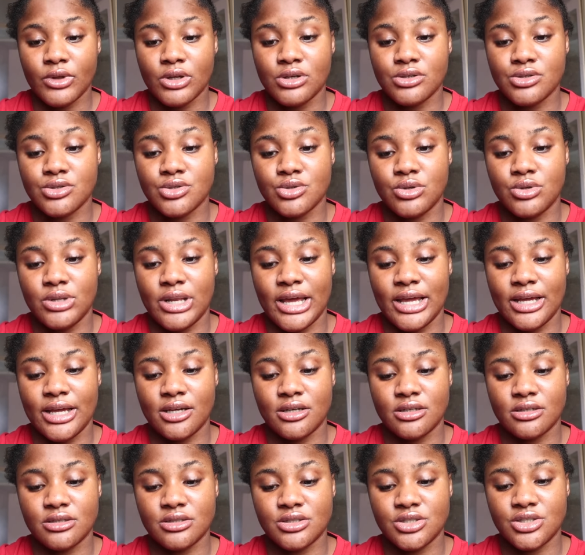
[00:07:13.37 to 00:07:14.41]
so like
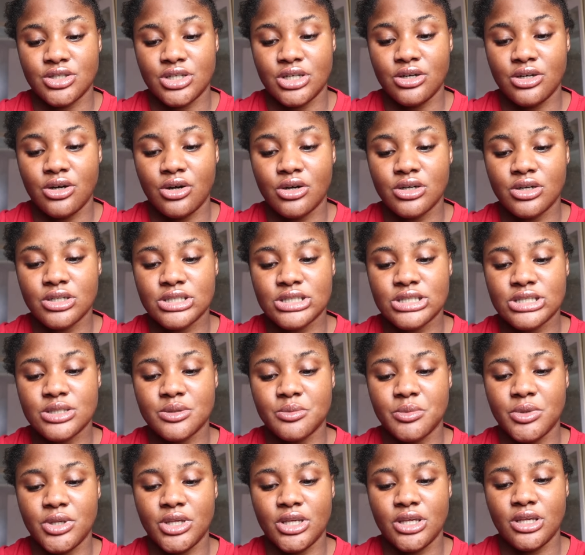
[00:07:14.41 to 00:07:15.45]
it costs
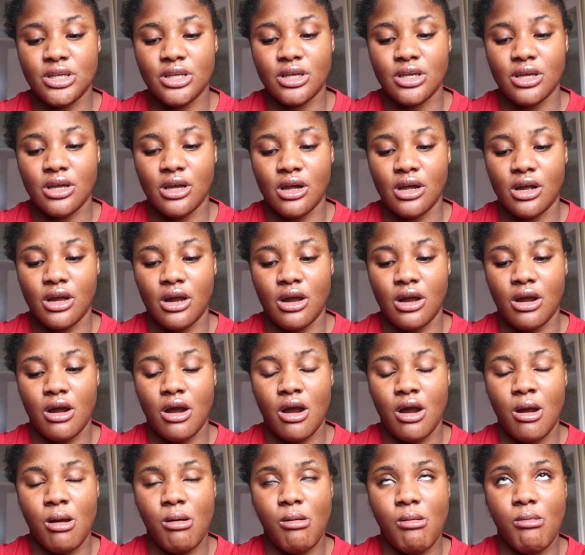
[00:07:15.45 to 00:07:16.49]
me
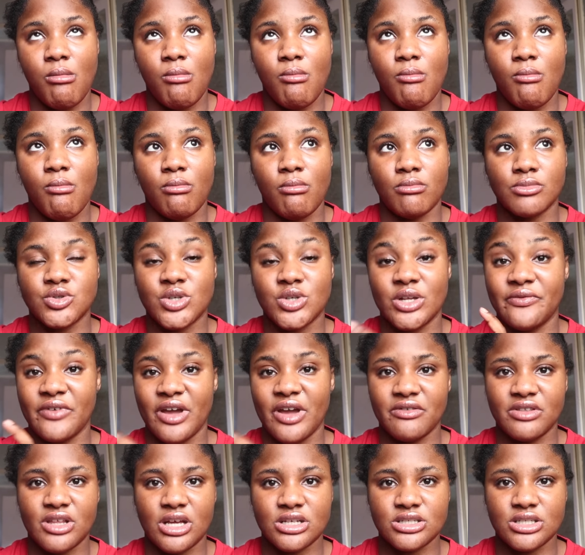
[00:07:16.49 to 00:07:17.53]

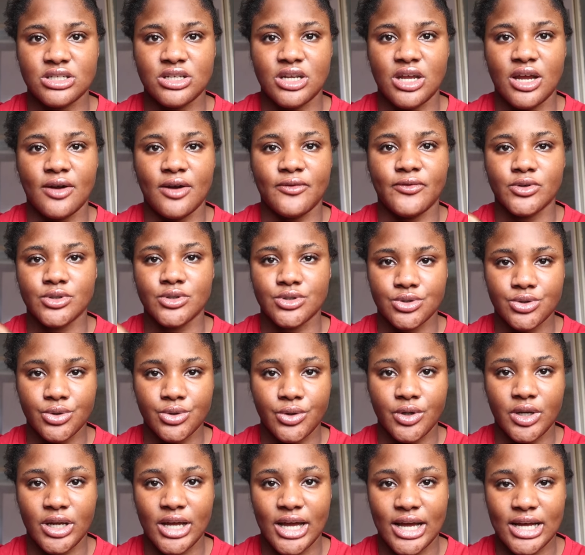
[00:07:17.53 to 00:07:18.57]
25,000 naira for
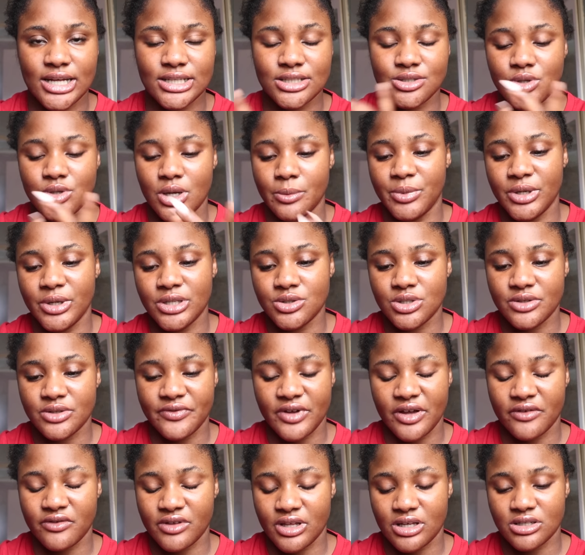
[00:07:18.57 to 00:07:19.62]
story ads. So I paid
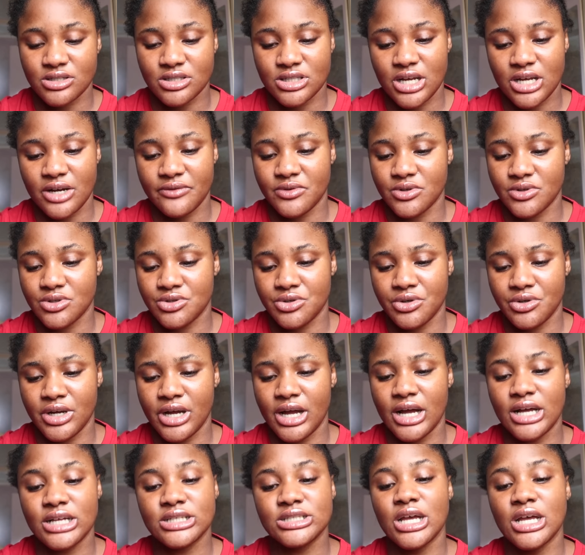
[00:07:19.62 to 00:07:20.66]
25,000 naira for story
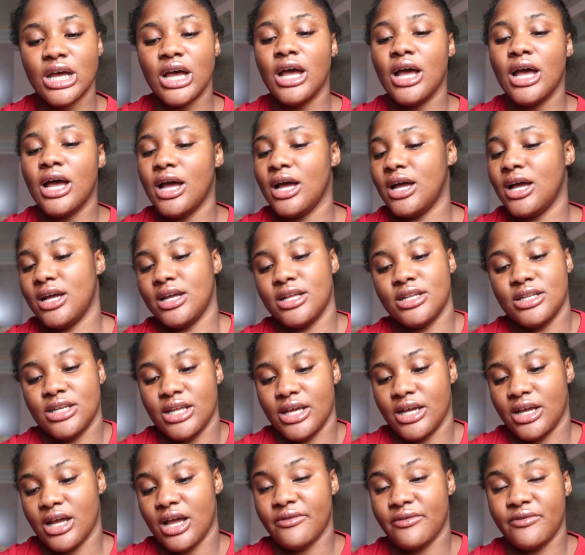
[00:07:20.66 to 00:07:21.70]
ads, and
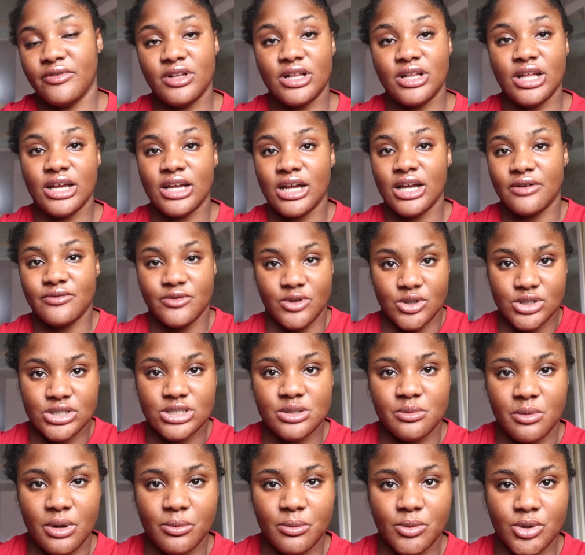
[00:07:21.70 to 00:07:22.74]
like I feel like I've
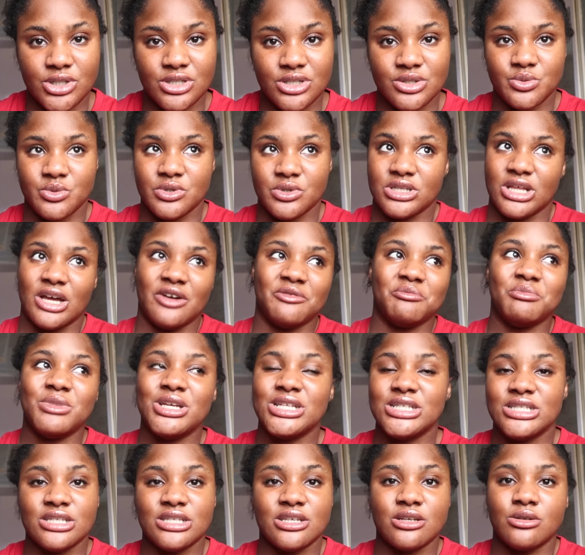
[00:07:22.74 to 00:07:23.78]
gotten my money's worth. I've
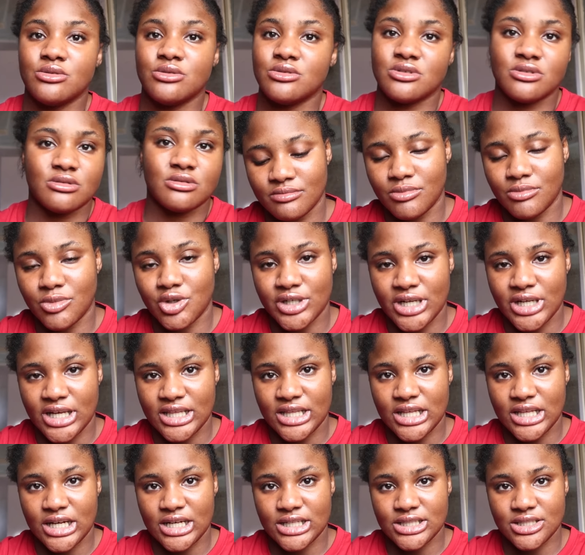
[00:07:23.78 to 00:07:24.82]
made sales more than
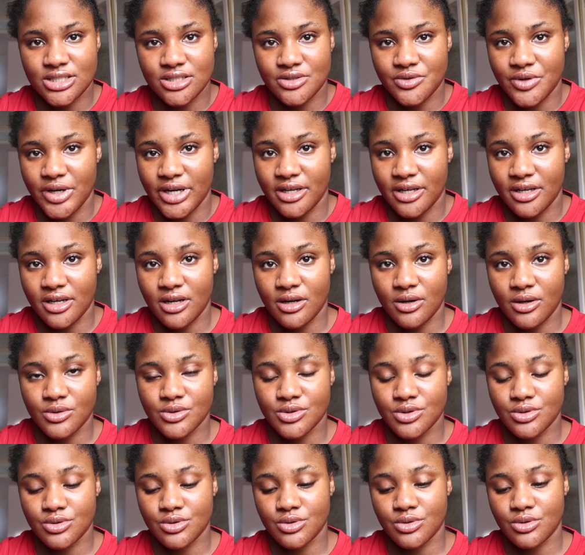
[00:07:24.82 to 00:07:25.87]
that right now.
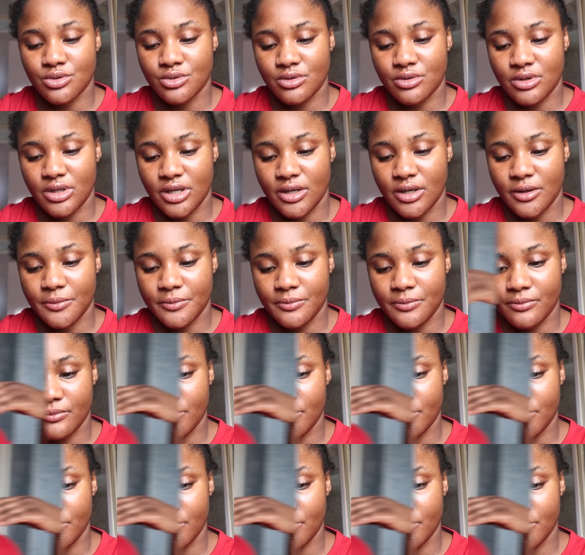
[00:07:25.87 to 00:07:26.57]
So yeah, so